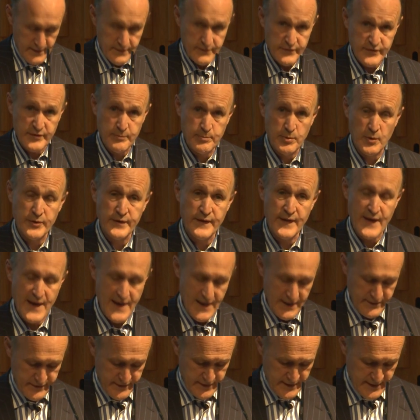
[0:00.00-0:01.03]
and supporting the
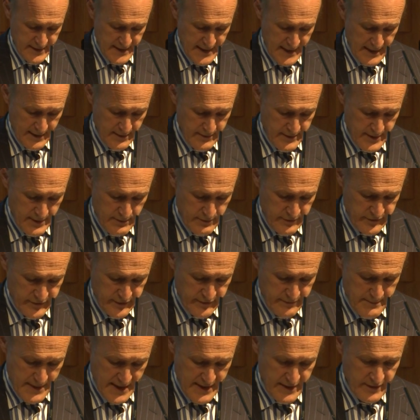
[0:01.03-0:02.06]
Hatton Gallery, which
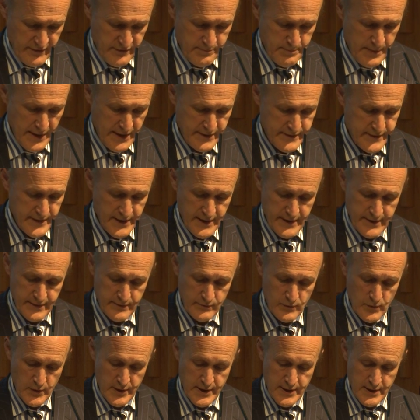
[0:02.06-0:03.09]
is managed by Tyne
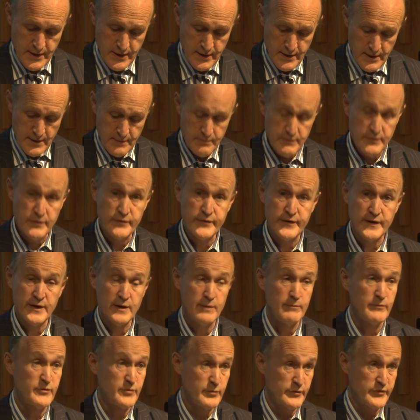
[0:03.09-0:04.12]
and Weir
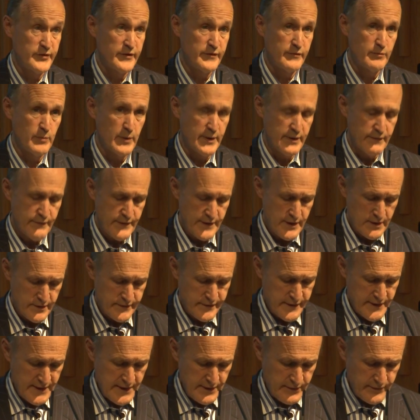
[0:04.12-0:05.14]
Museums, which is one of the
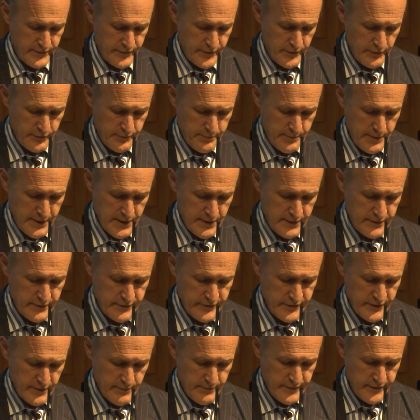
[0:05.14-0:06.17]
Arts Council's
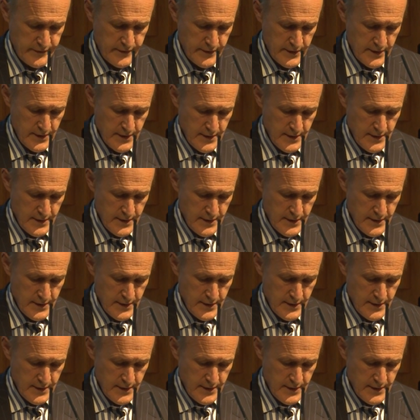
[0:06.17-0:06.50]
partnerships.